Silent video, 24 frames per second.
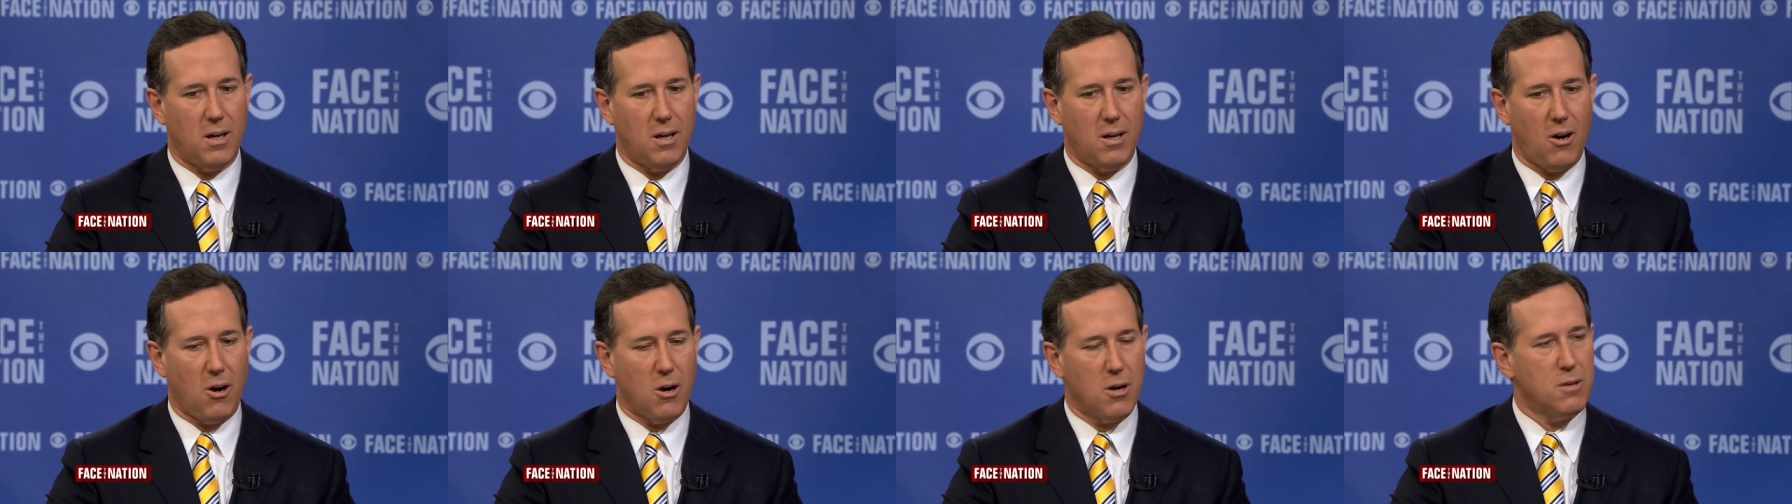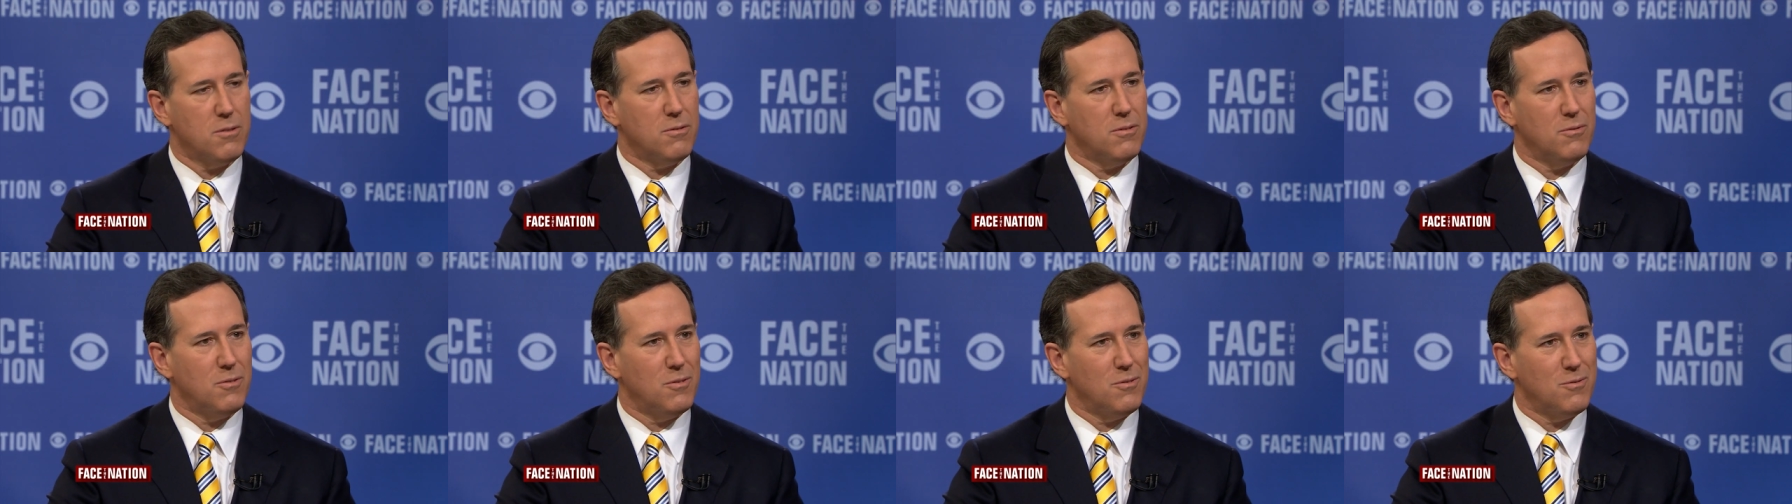aren't
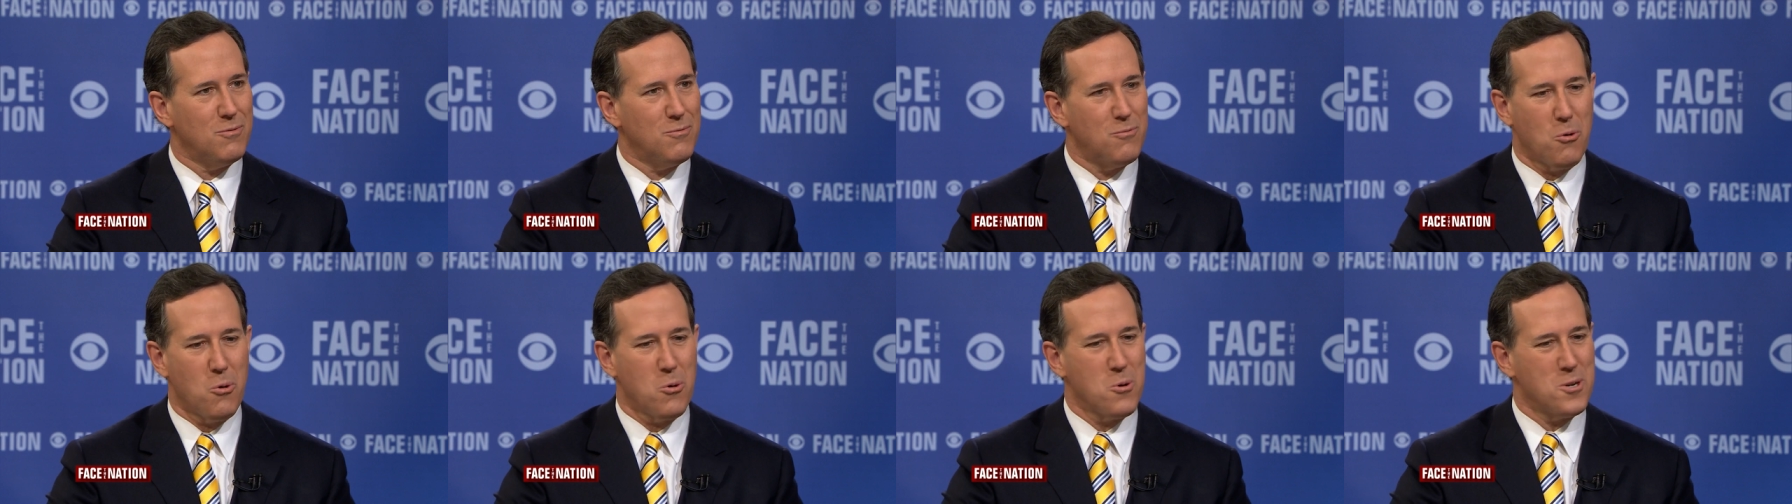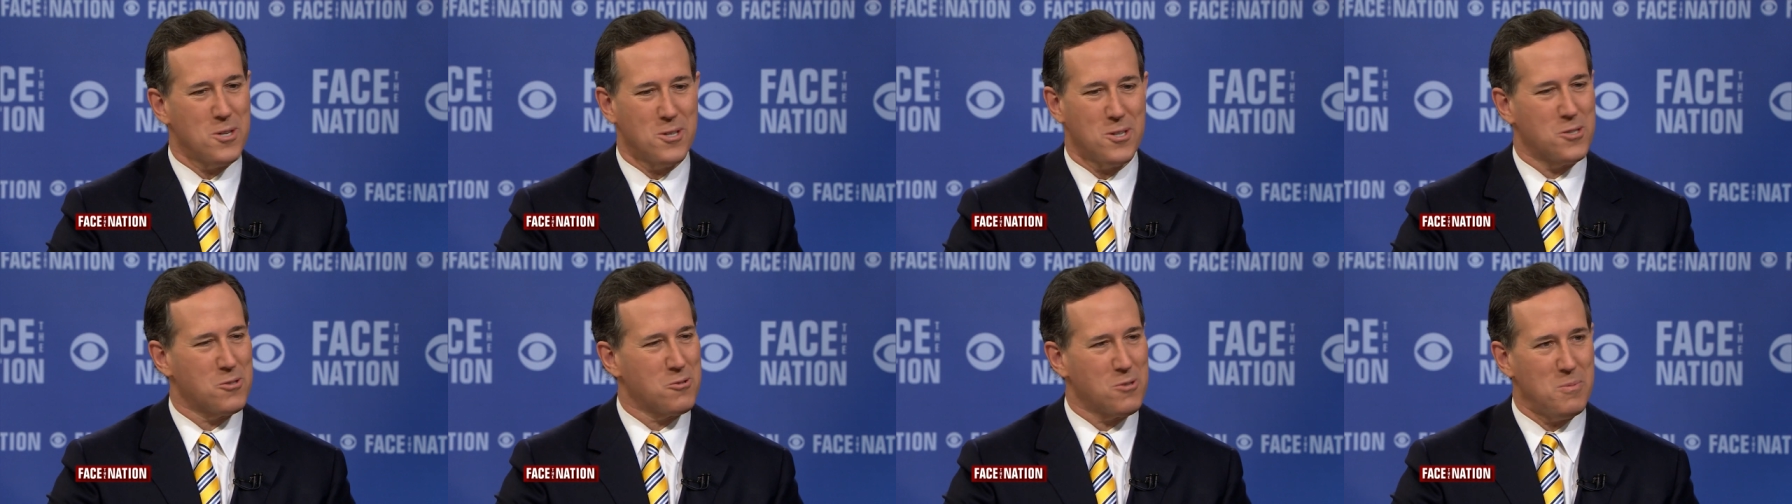for
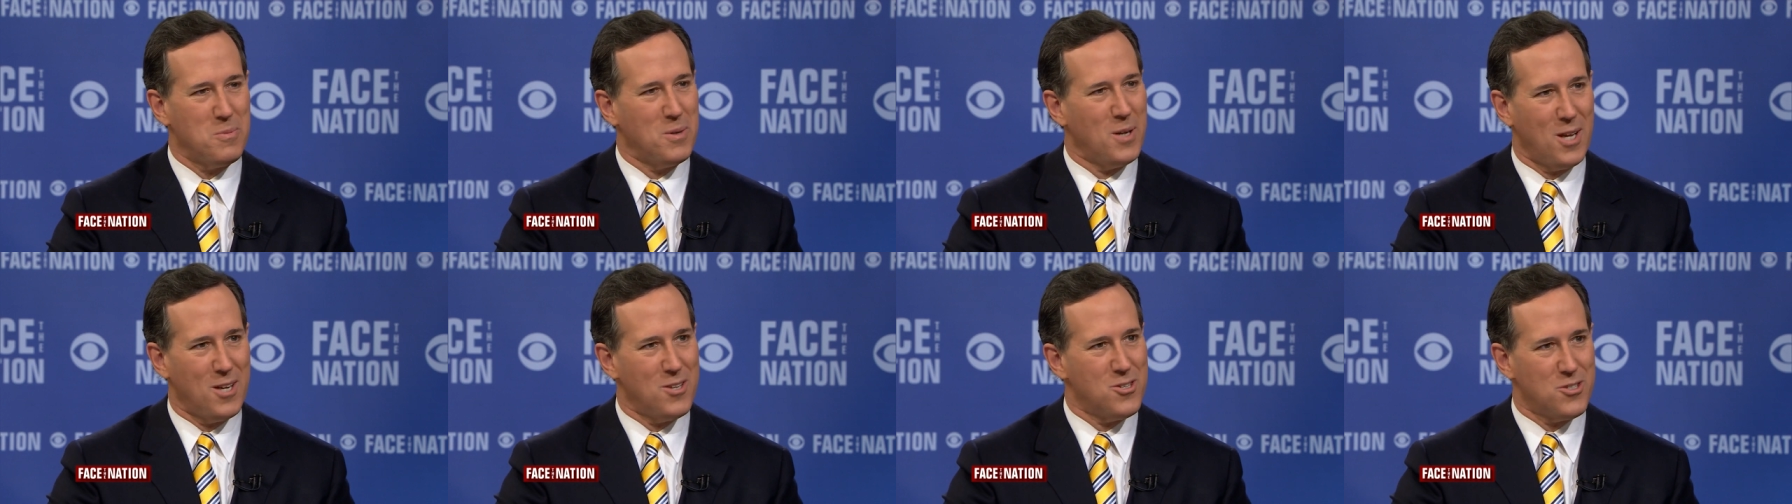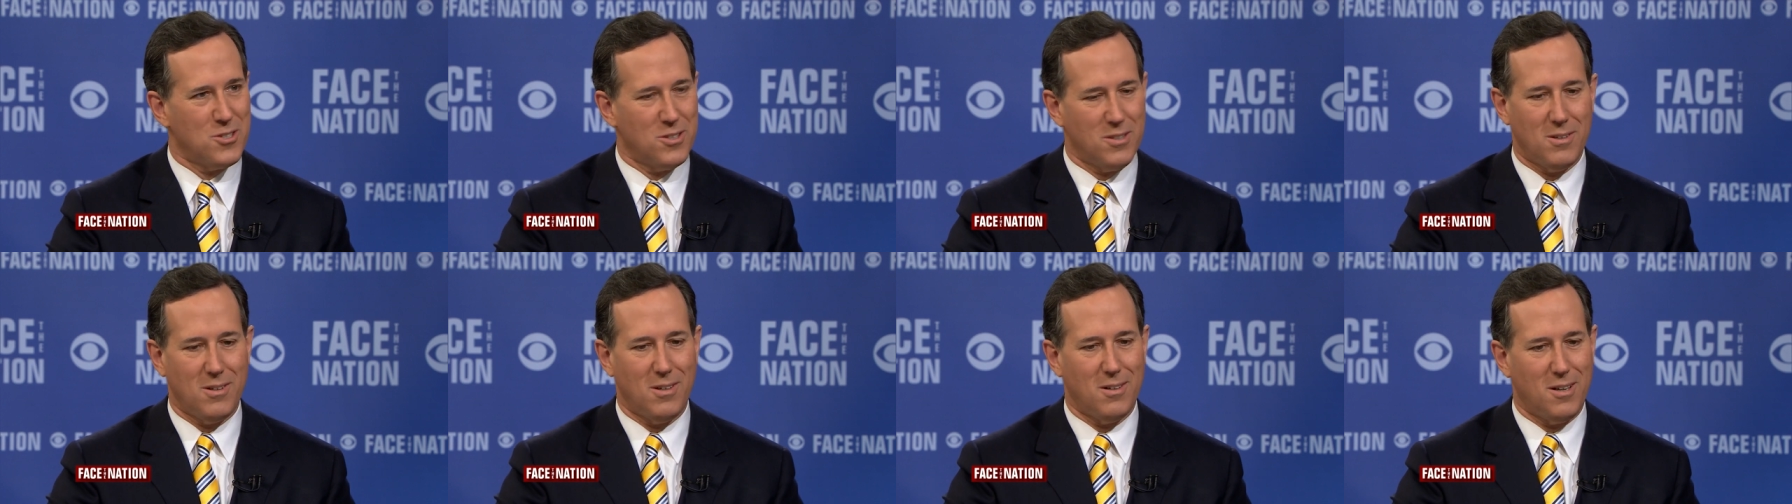
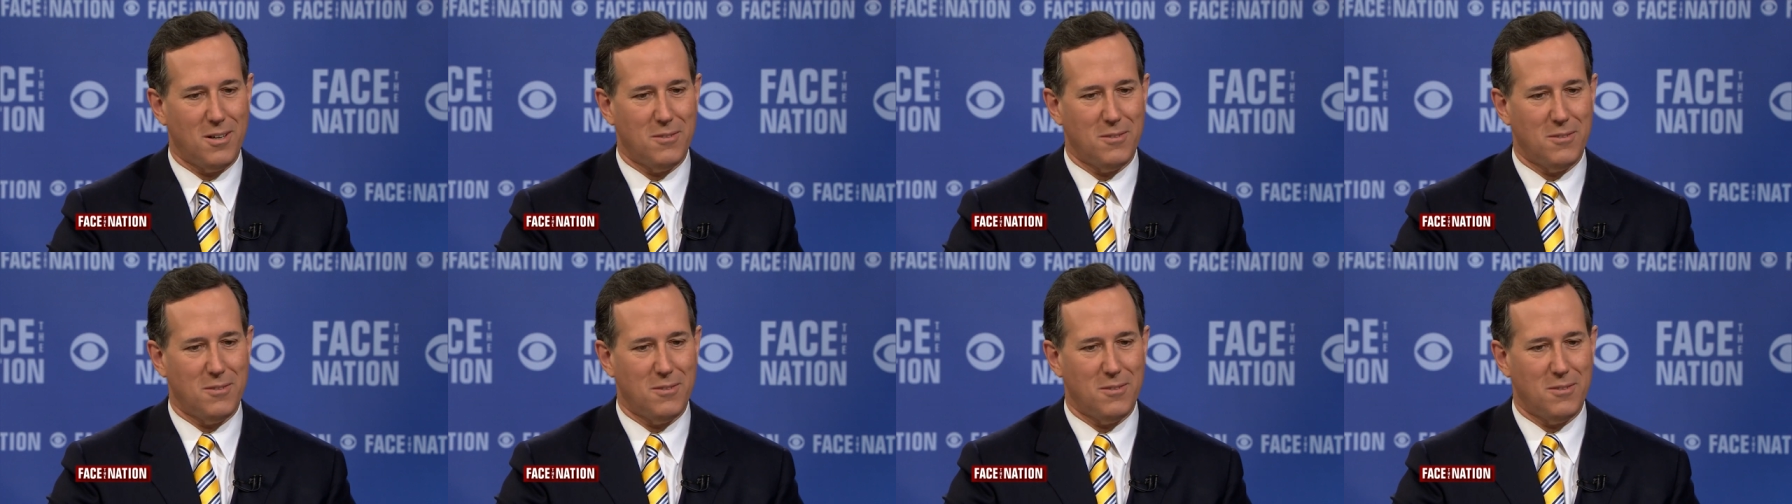discrimination